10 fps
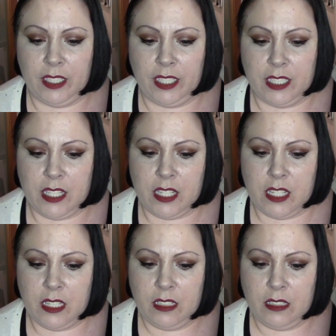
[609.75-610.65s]

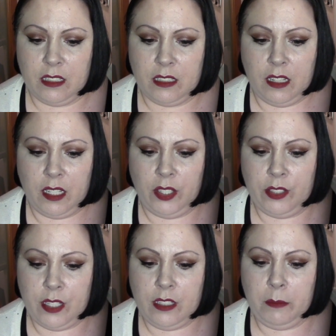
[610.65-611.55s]
It's
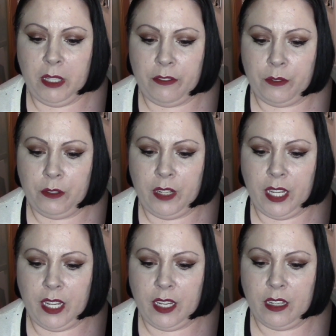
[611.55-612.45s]
irresistibly
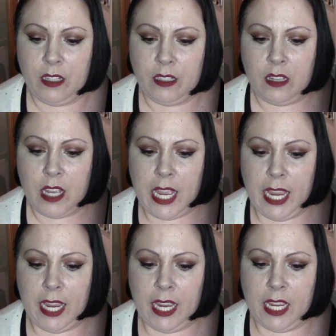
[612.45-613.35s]
fruity
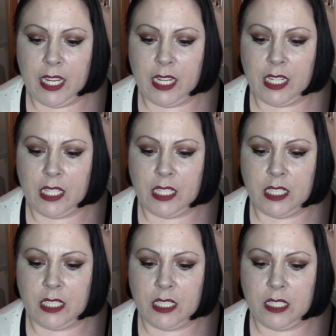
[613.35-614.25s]

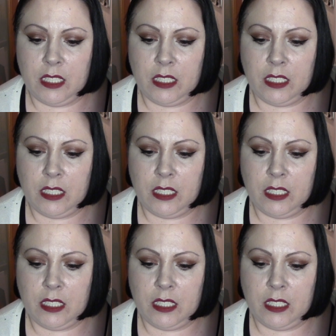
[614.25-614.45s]
and